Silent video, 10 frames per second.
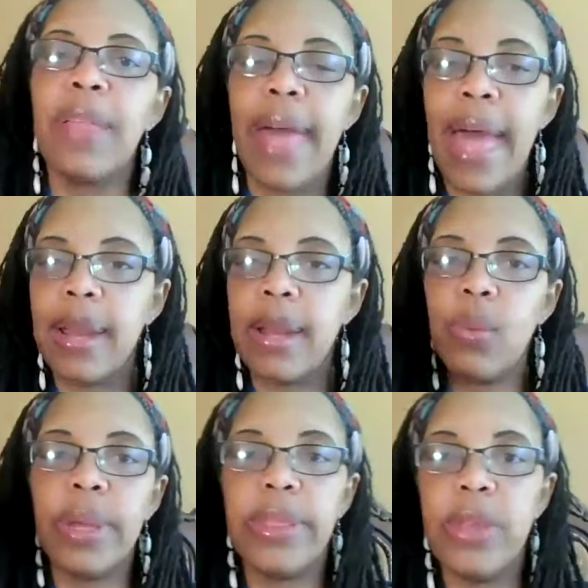
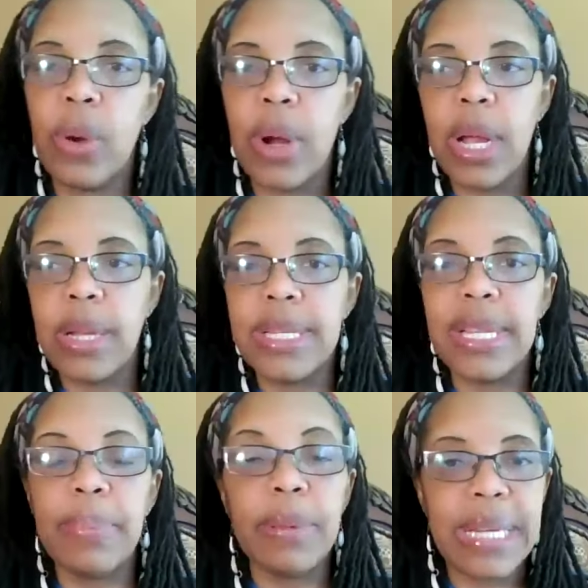Then with your
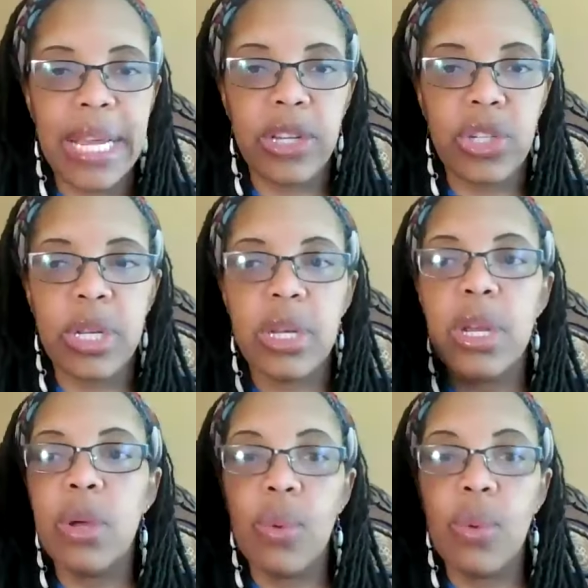supplementation